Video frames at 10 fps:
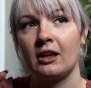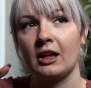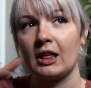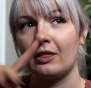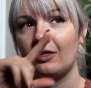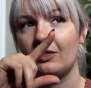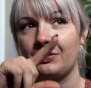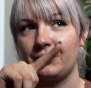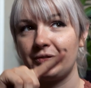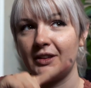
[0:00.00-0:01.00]
And
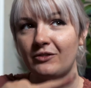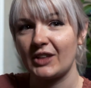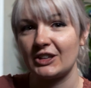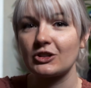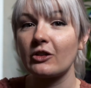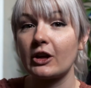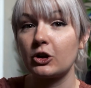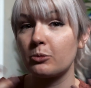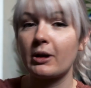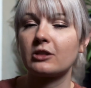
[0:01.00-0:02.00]
if they saw that
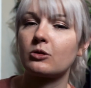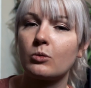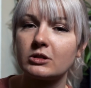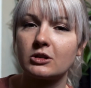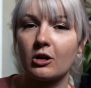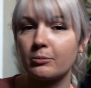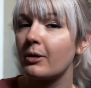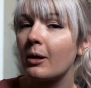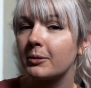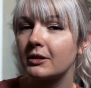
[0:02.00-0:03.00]
your mask wasn't on
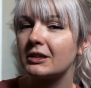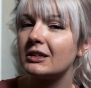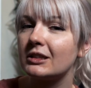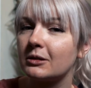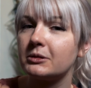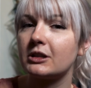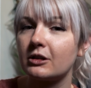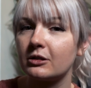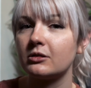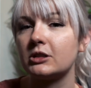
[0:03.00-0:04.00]
properly, they would tell
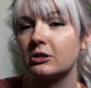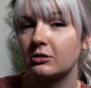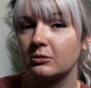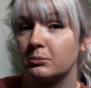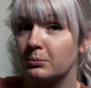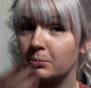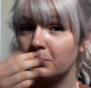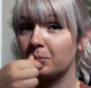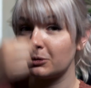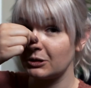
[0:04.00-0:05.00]
you to
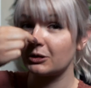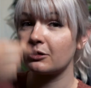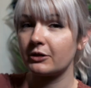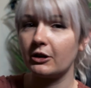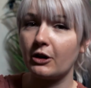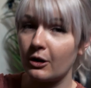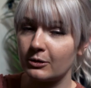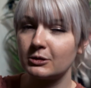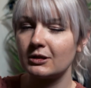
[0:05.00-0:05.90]
pull it over your nose.